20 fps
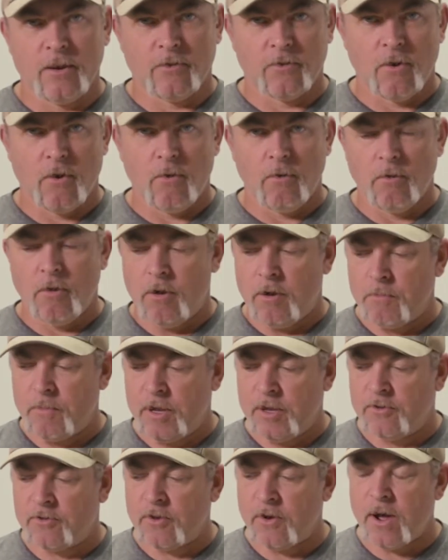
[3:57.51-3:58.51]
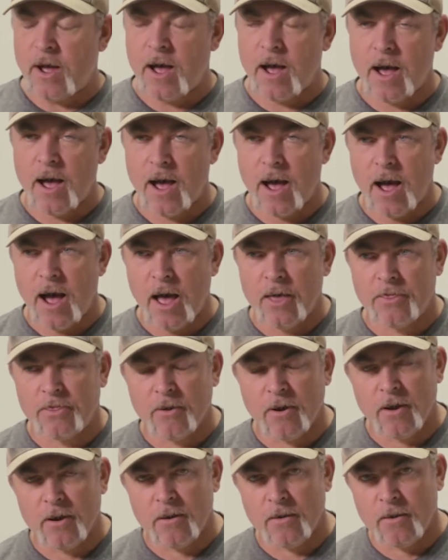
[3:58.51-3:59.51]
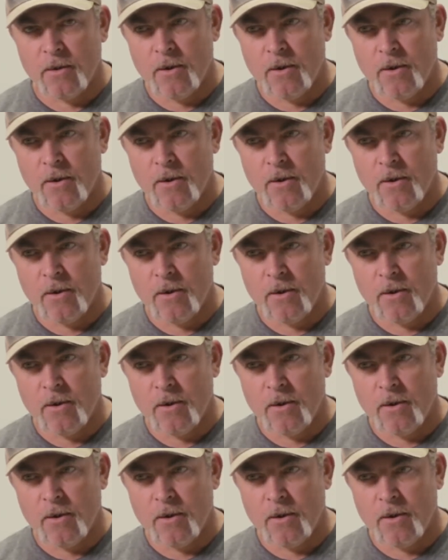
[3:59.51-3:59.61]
toll on me. So I thought,